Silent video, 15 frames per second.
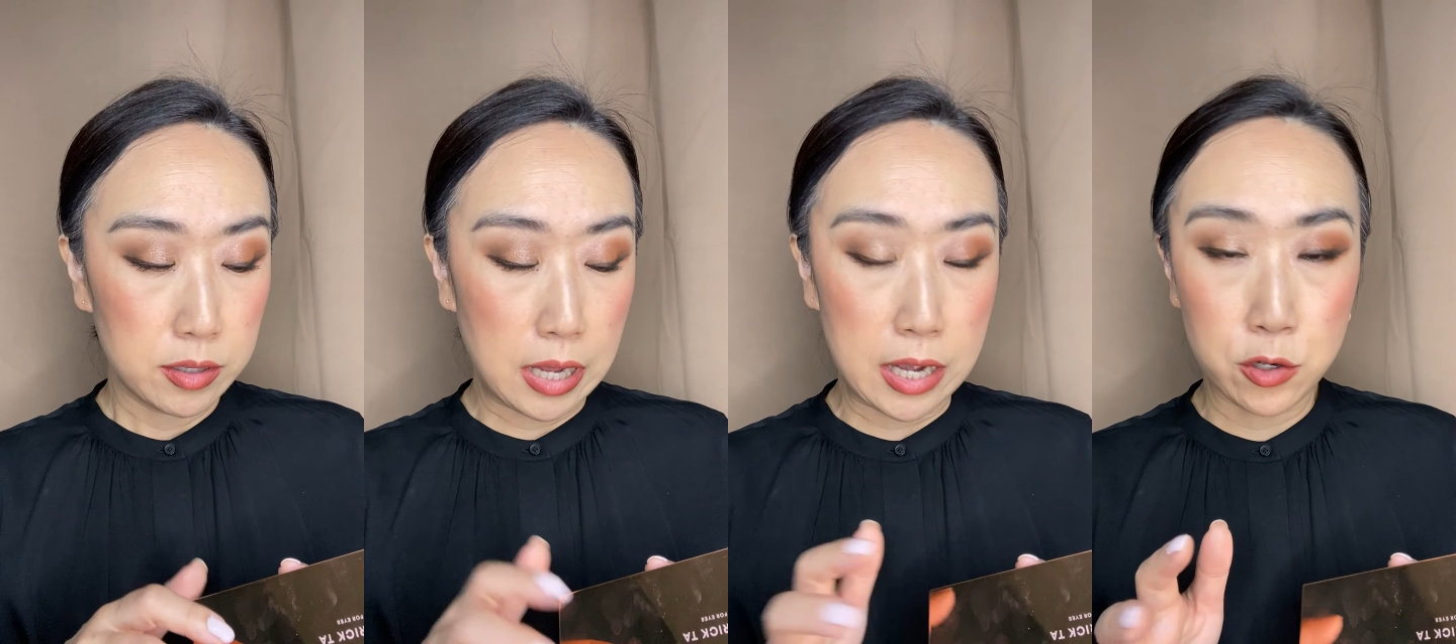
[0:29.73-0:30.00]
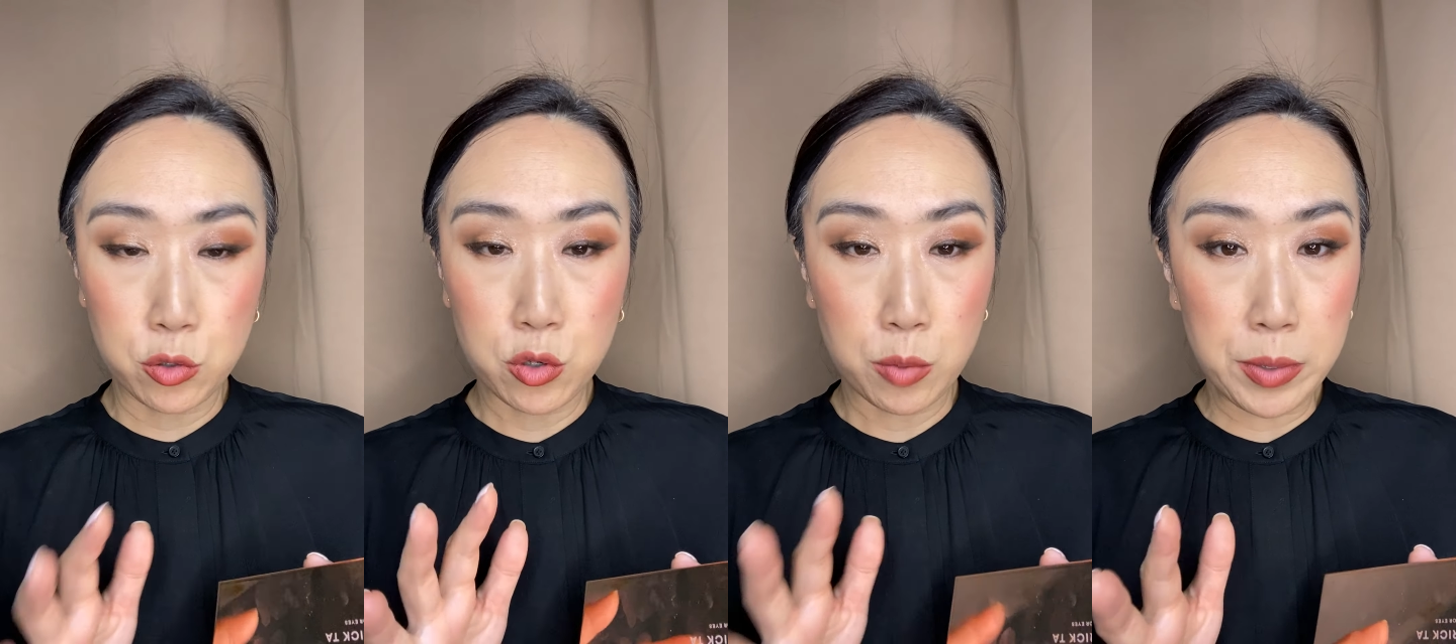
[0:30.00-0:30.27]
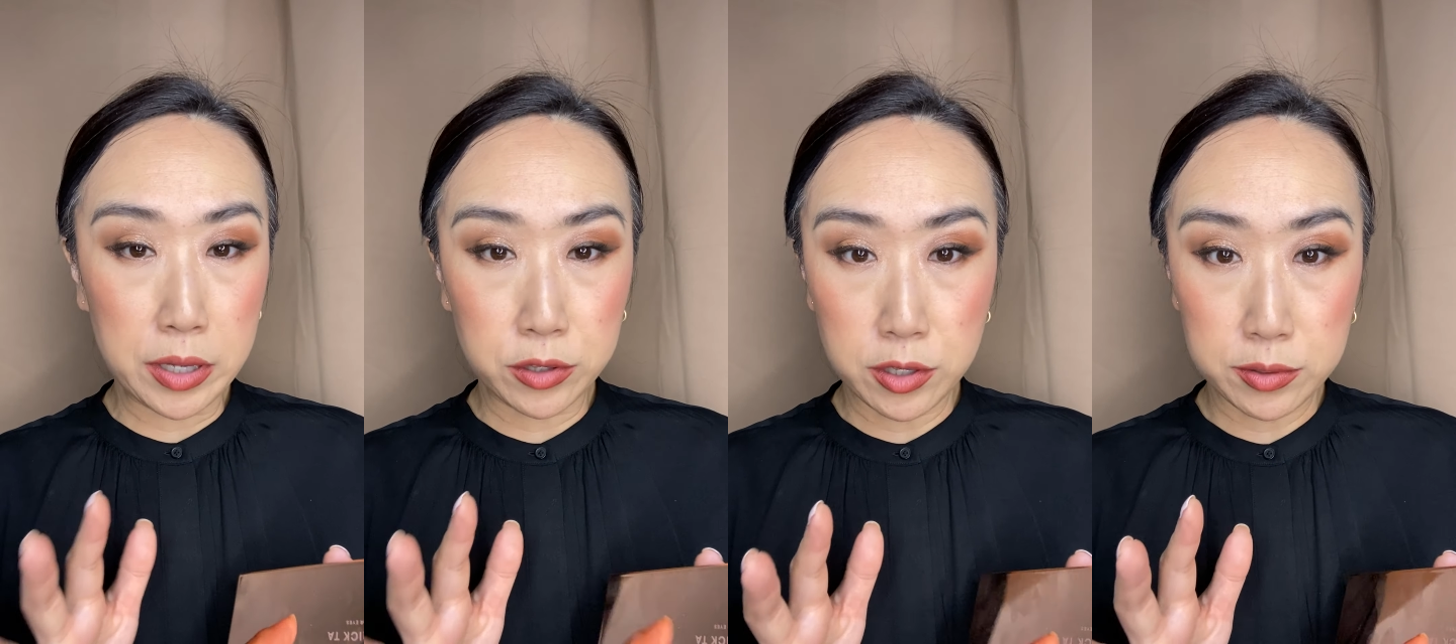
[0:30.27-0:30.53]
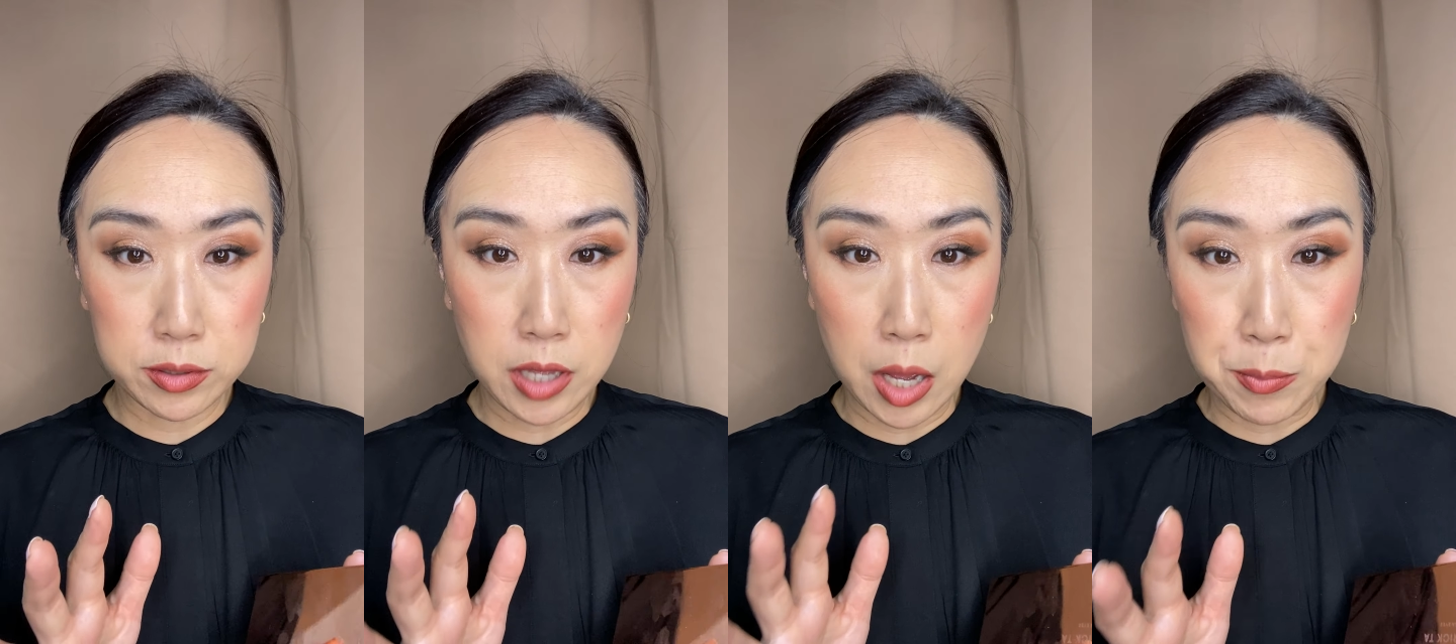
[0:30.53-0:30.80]
I don't know about the
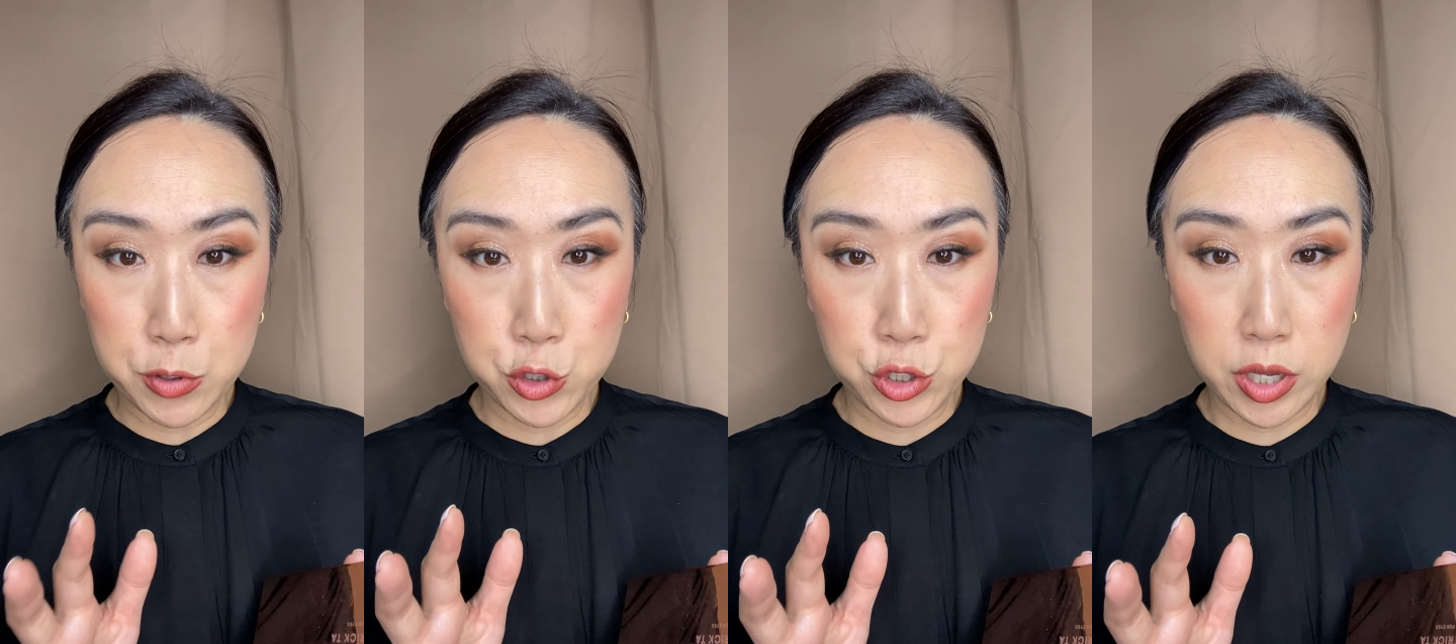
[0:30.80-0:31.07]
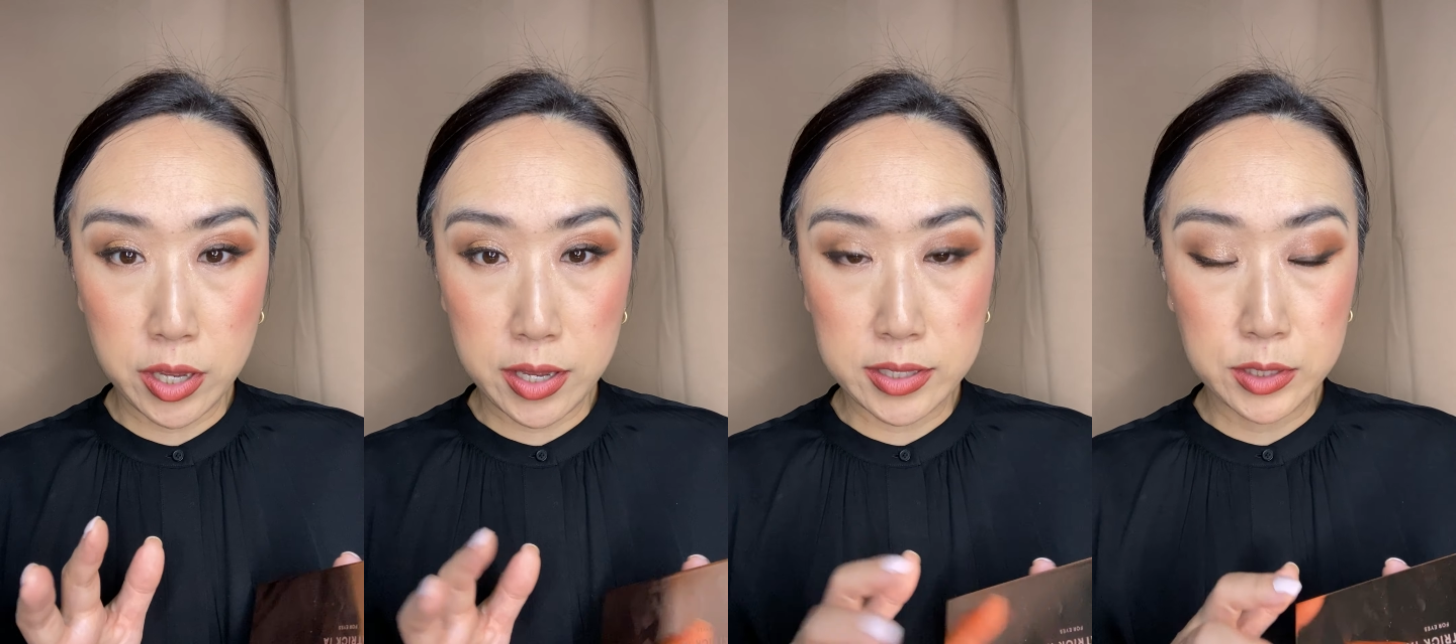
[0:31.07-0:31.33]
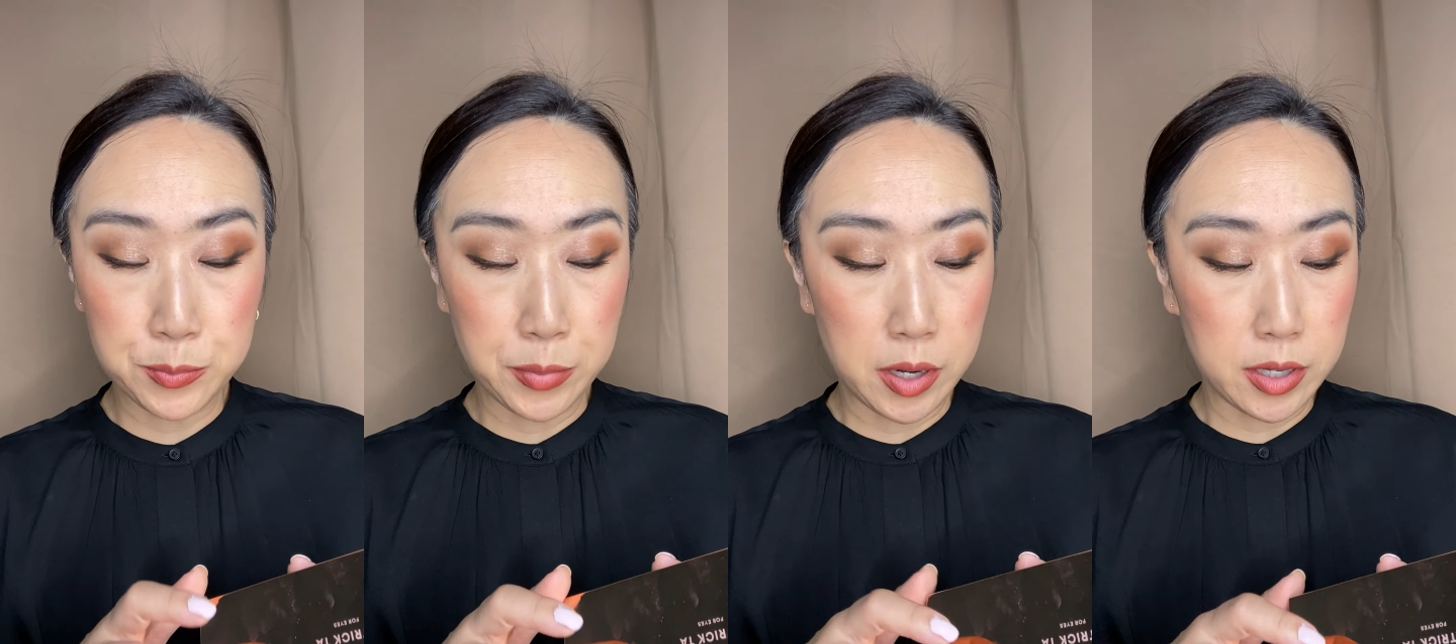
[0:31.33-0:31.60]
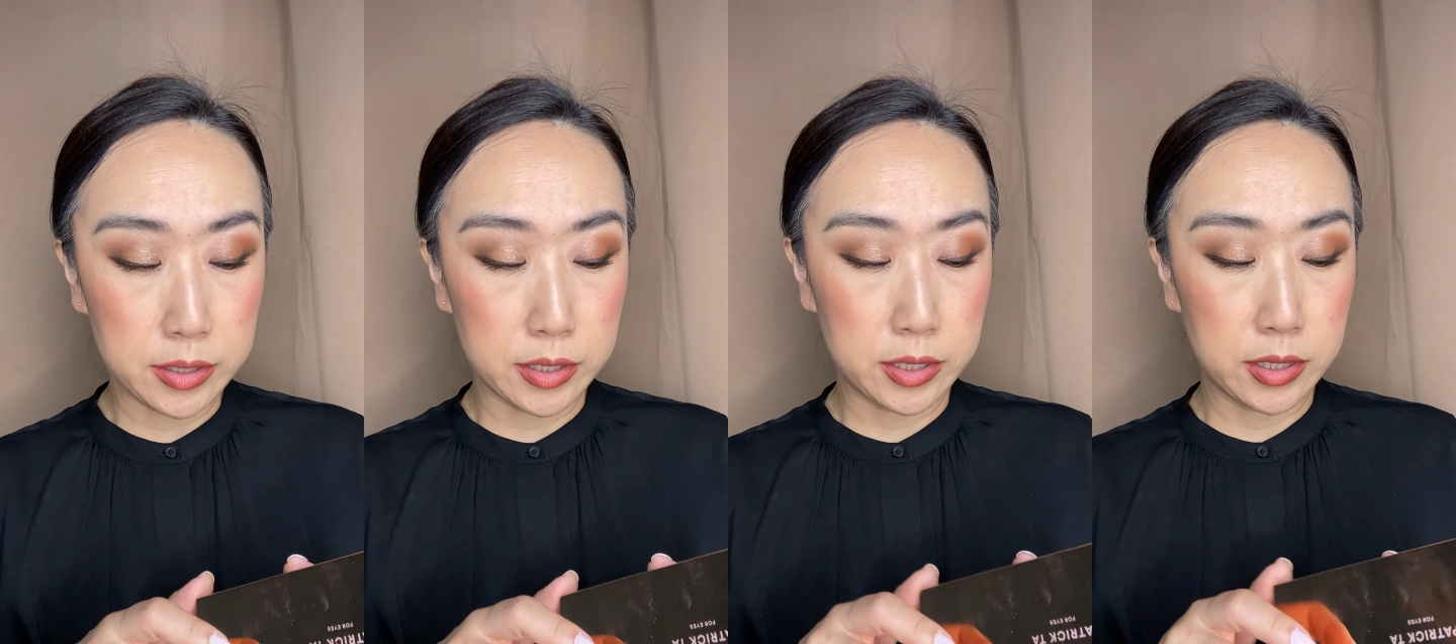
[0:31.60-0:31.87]
topper shades,
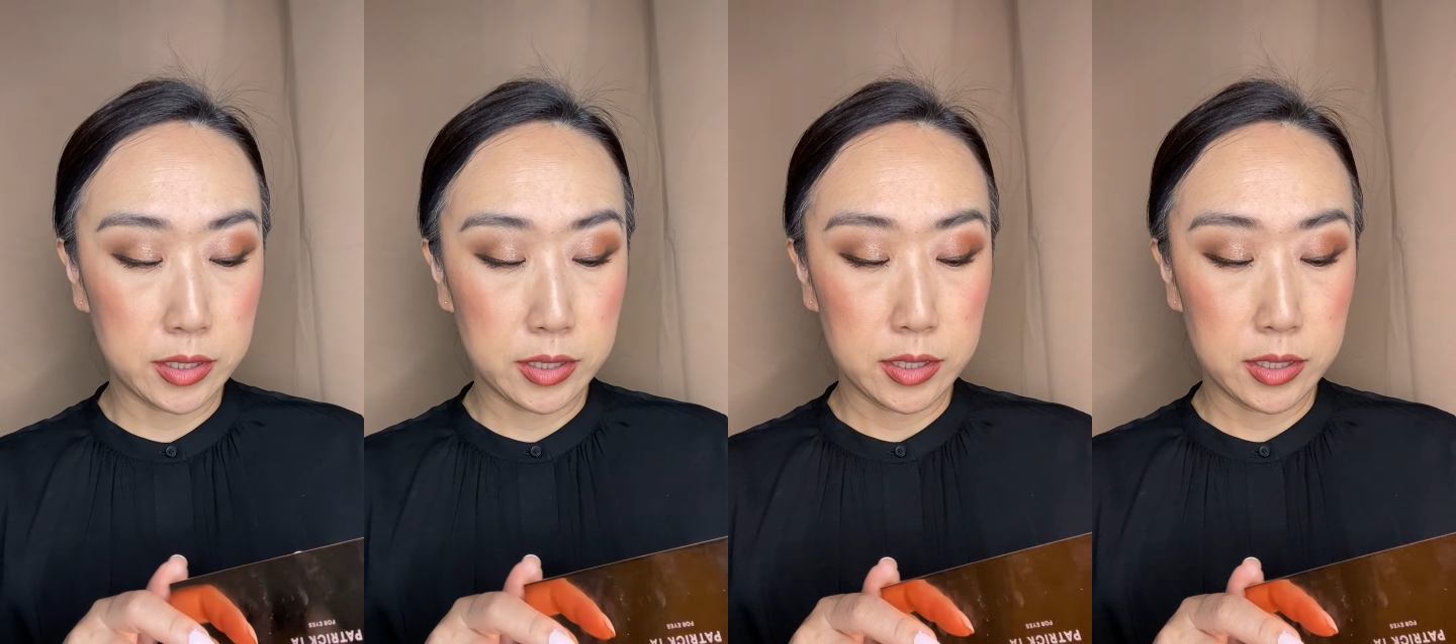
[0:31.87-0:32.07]
but